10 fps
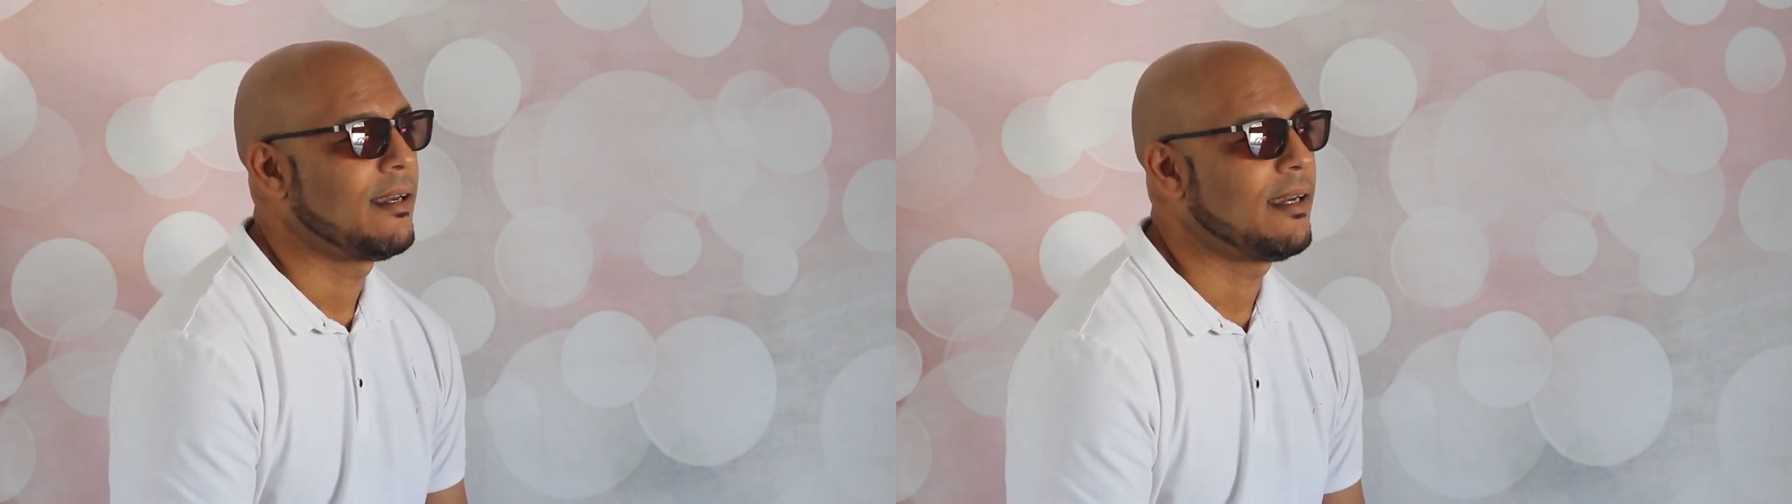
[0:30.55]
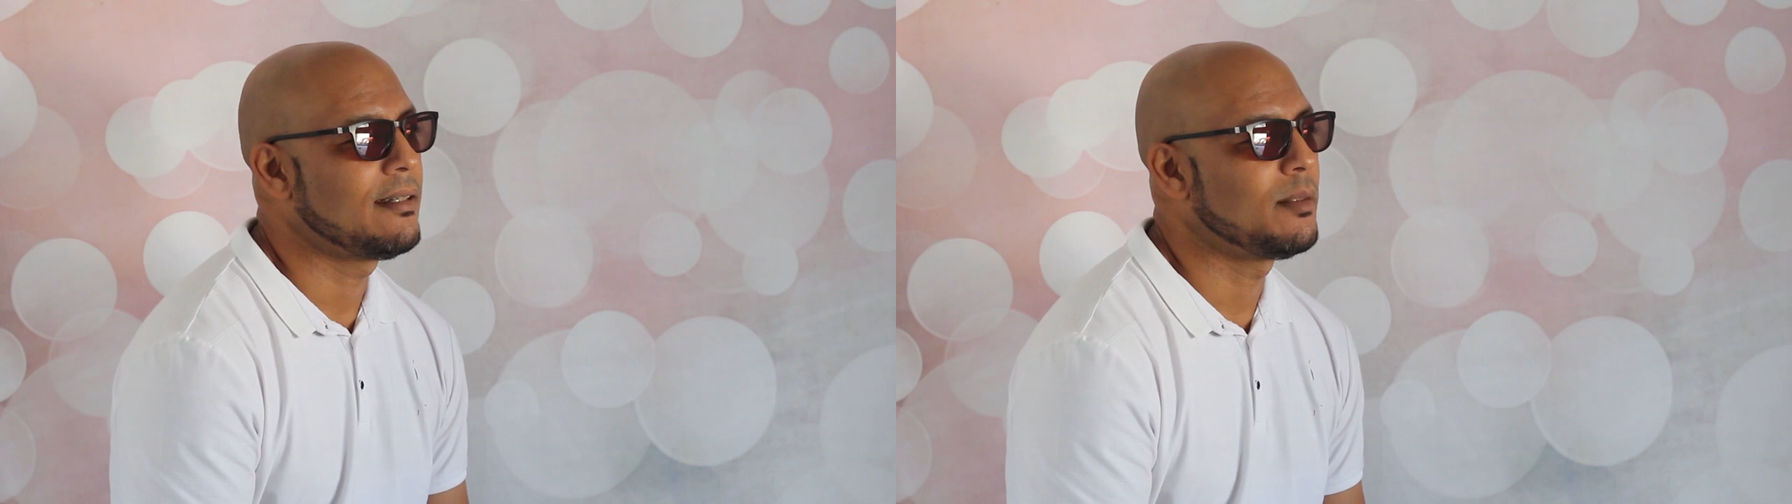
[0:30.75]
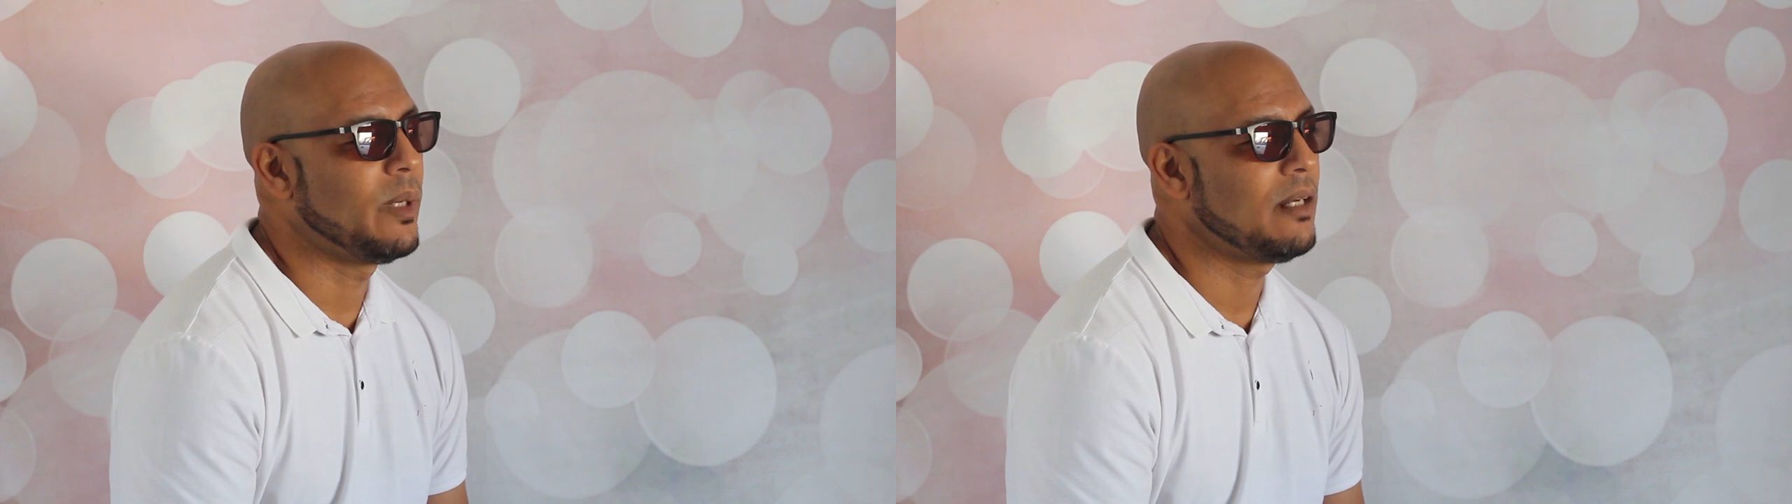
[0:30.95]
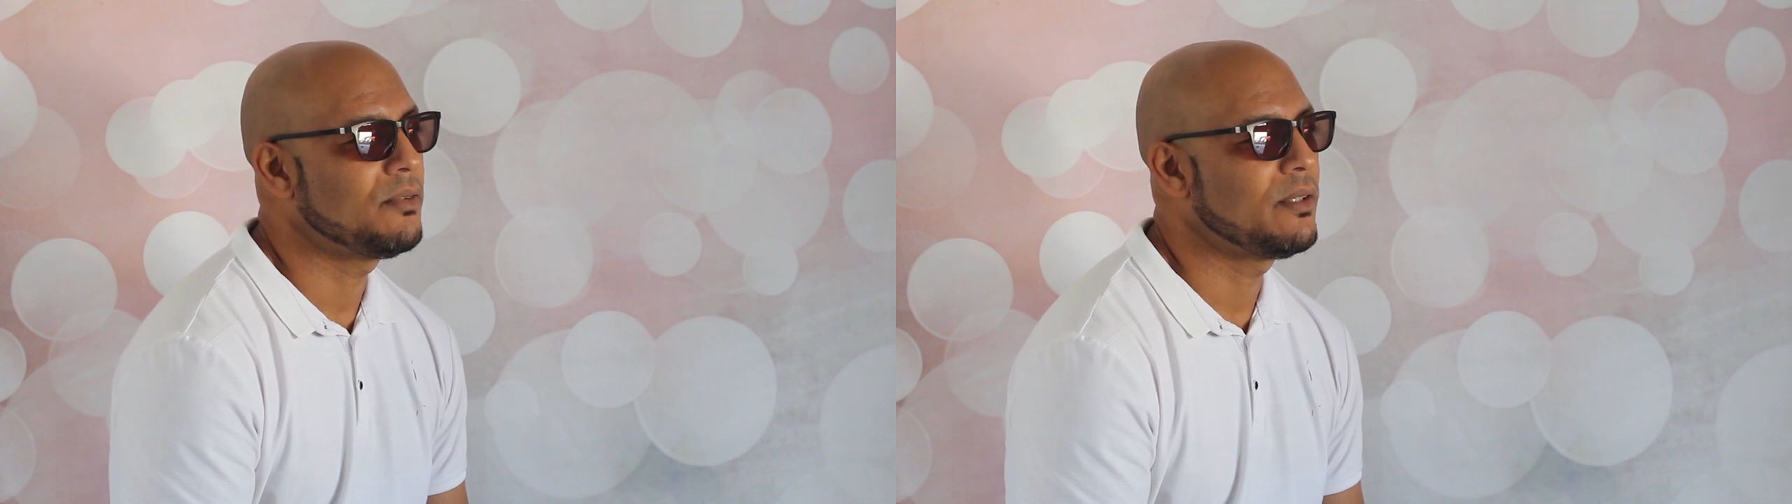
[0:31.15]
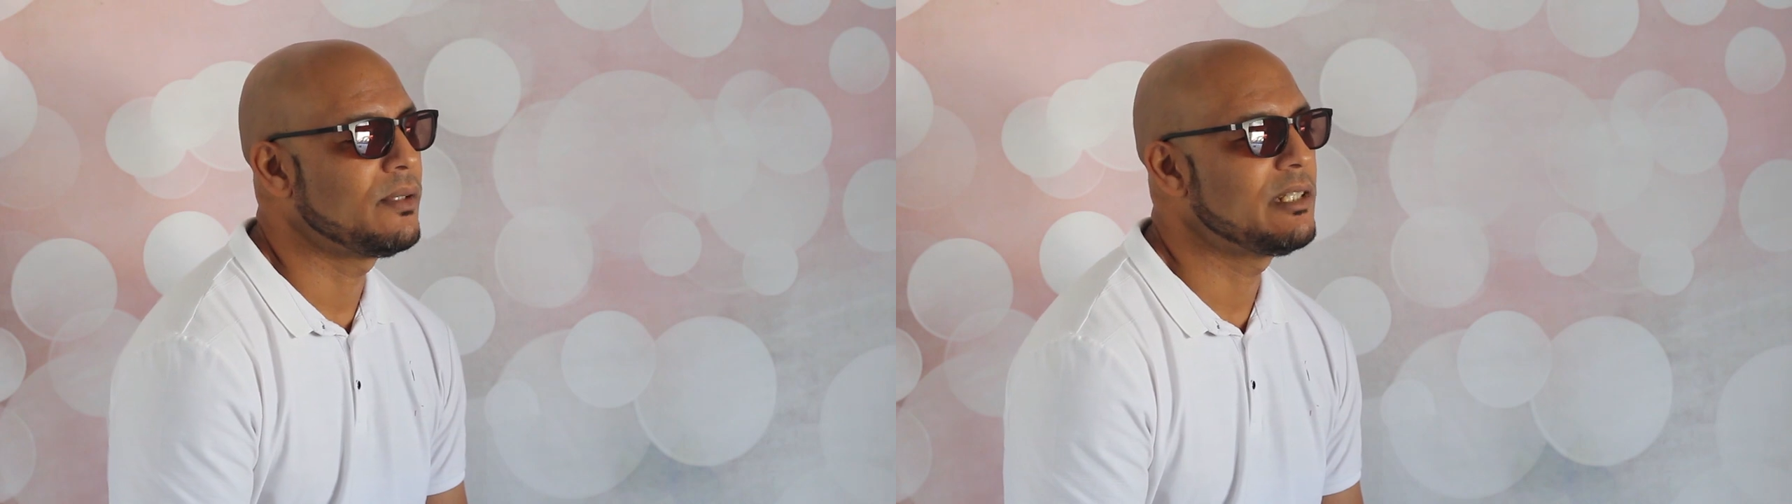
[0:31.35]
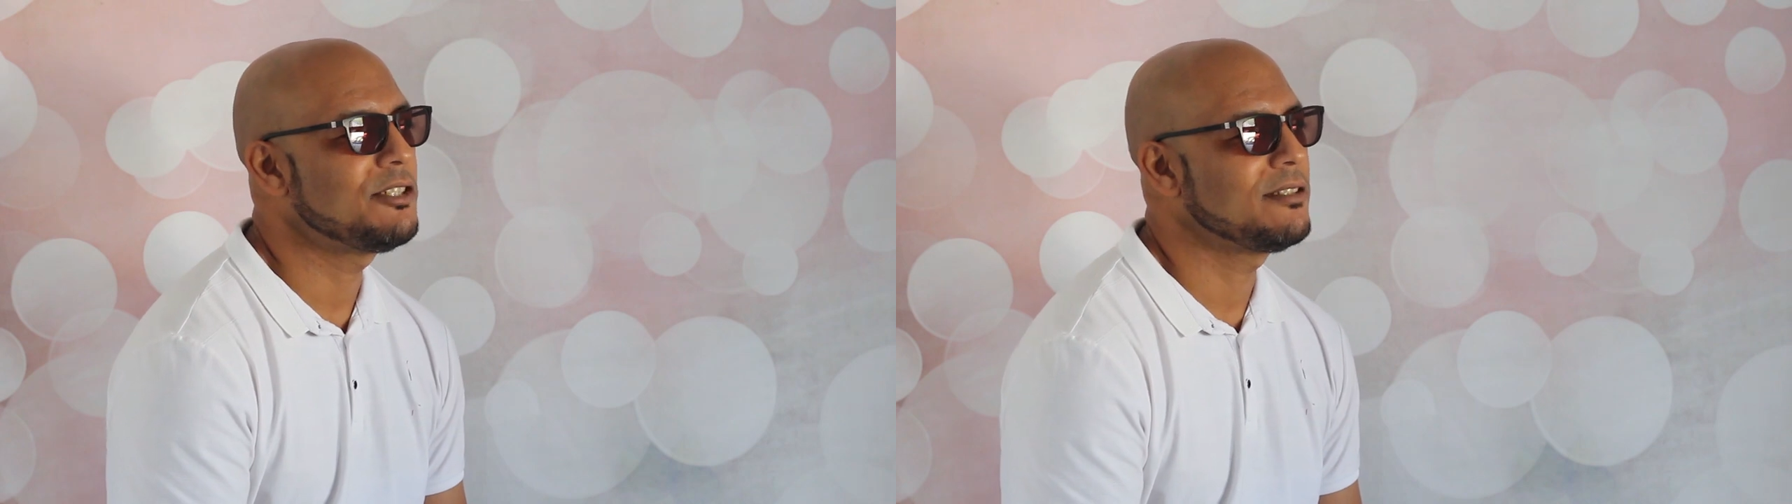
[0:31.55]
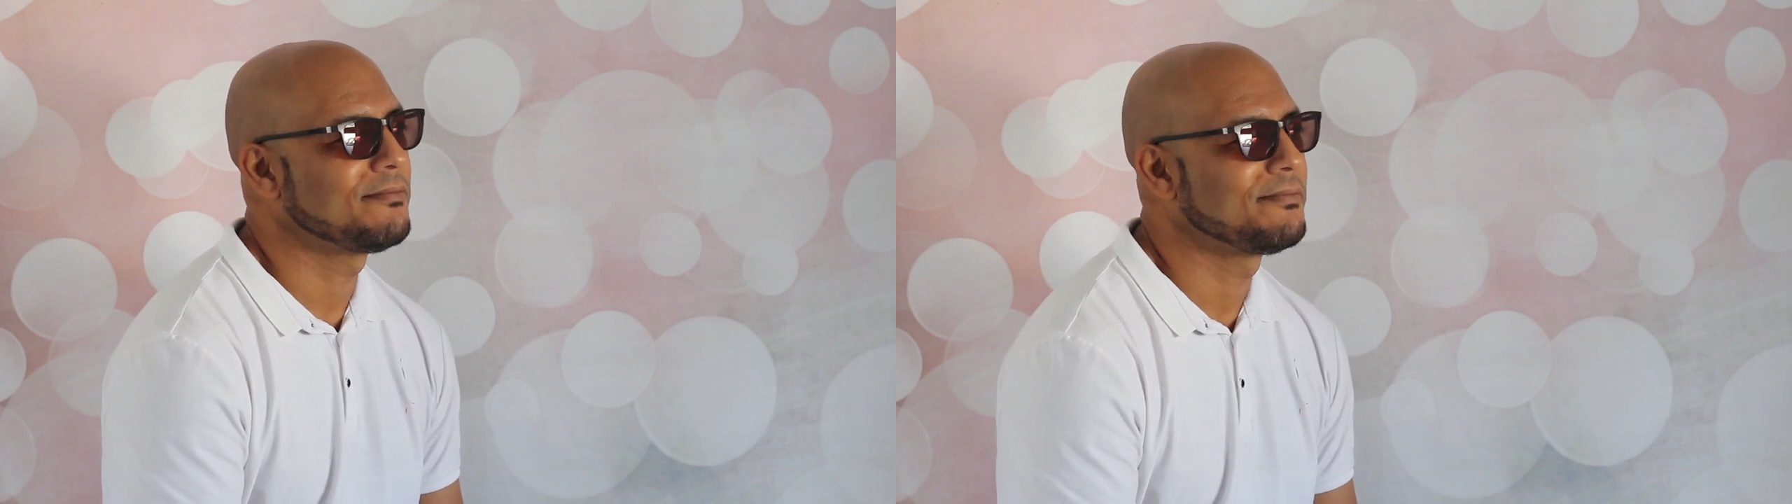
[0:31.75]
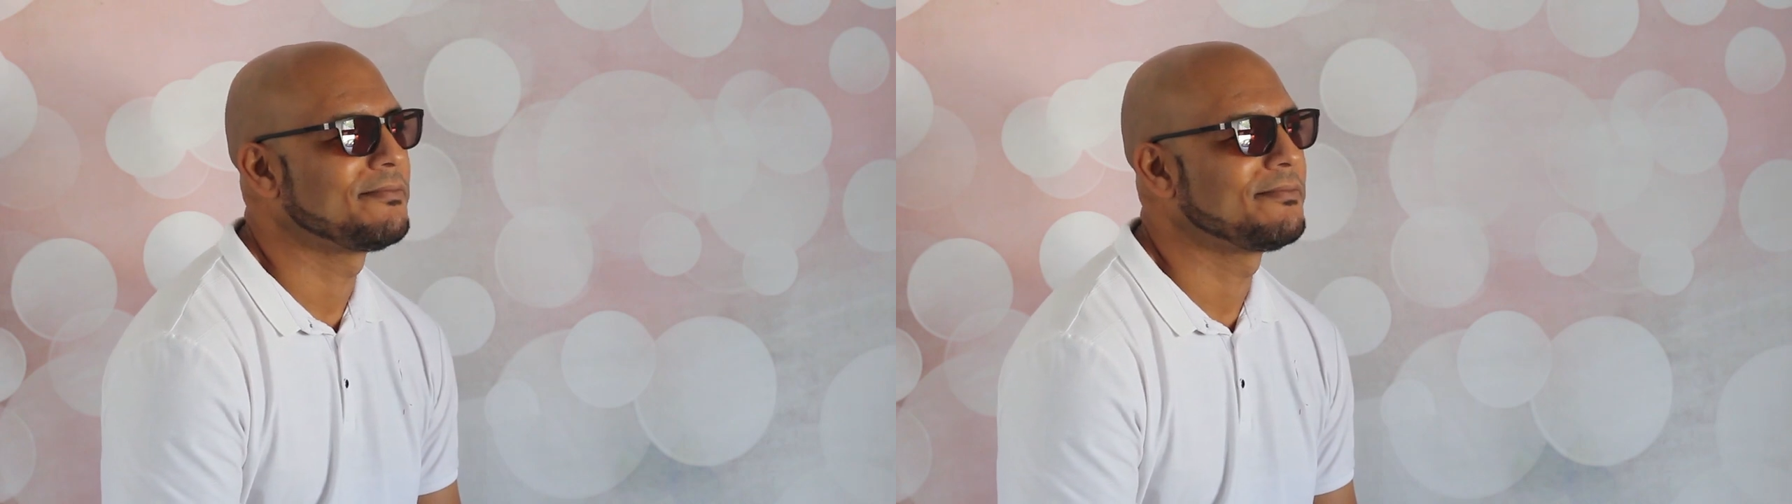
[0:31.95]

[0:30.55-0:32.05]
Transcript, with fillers: and applied for the audition.